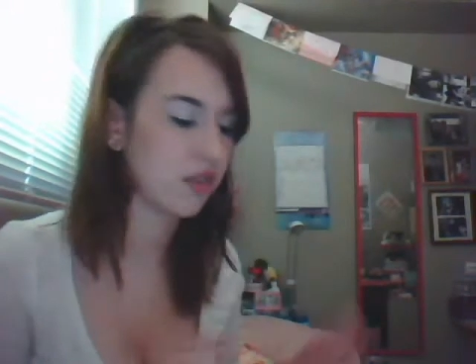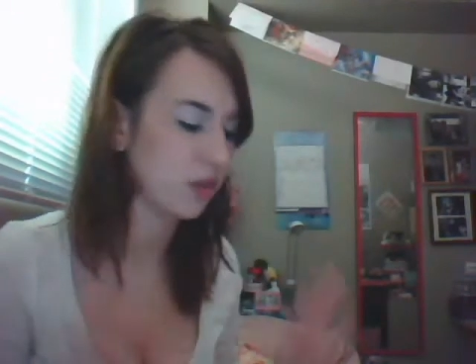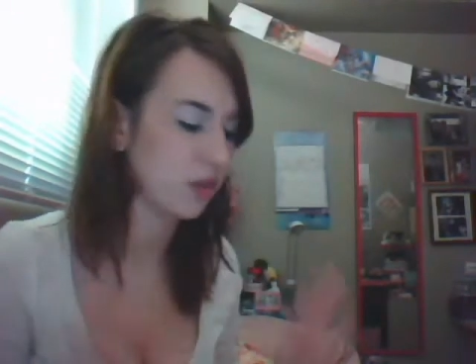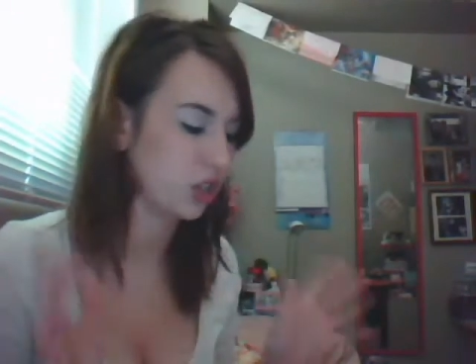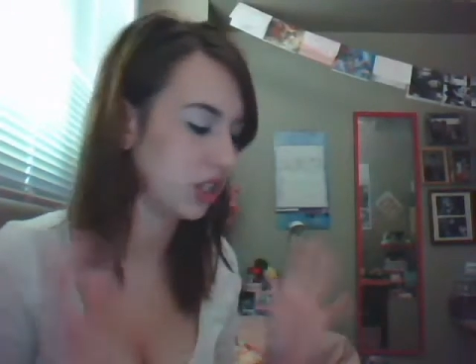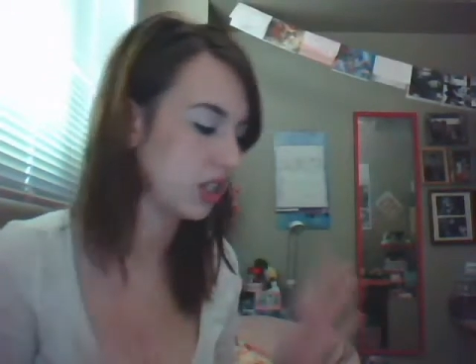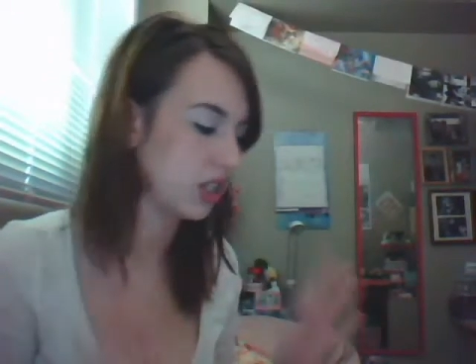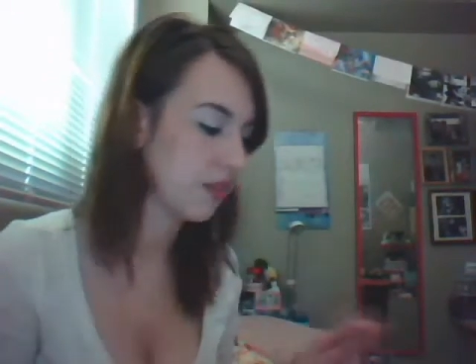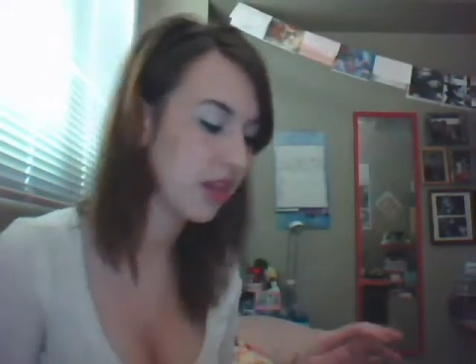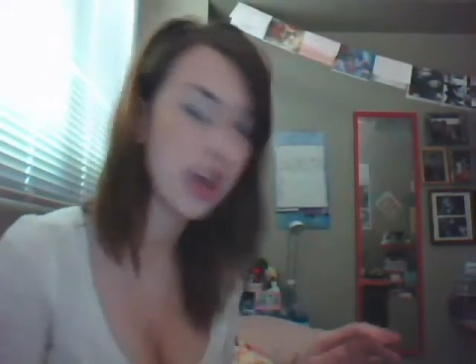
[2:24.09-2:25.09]
It was just,
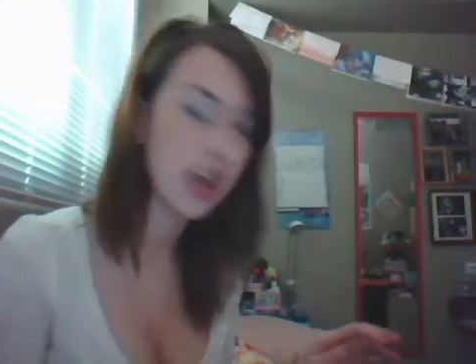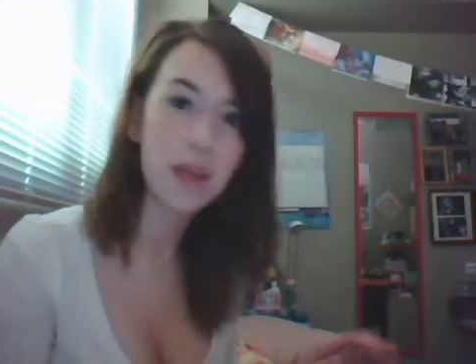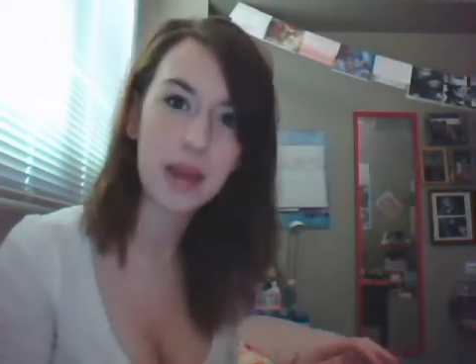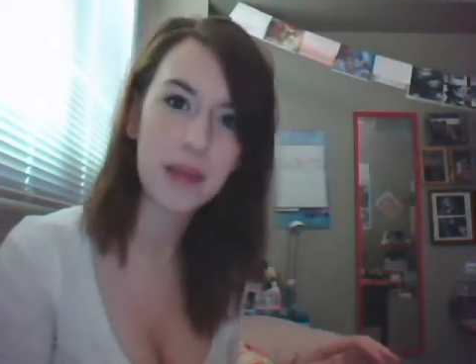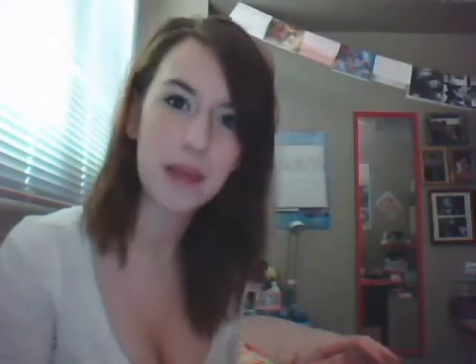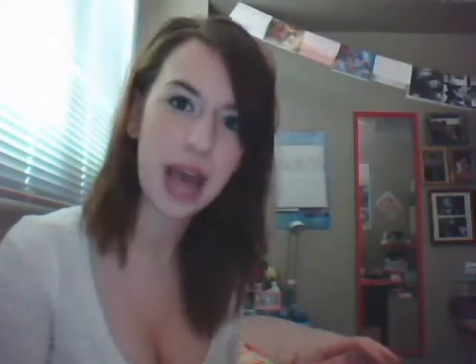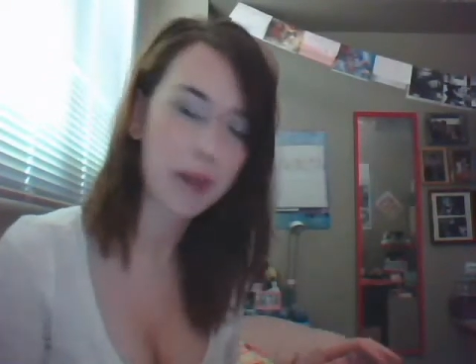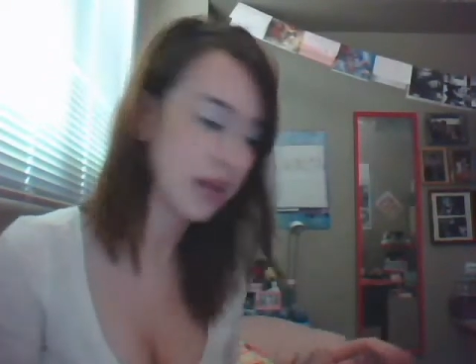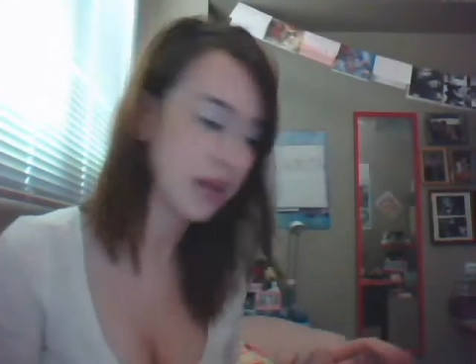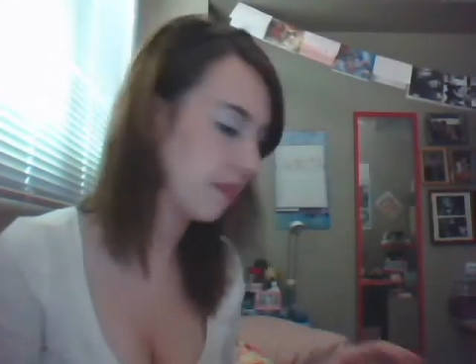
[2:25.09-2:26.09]
it made me
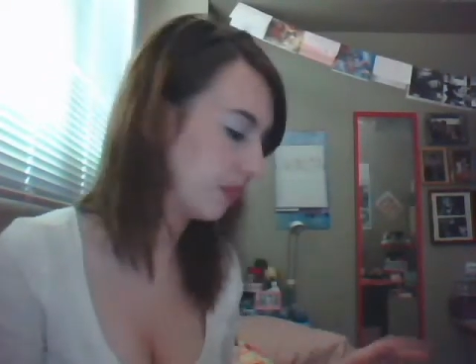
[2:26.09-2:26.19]
happy.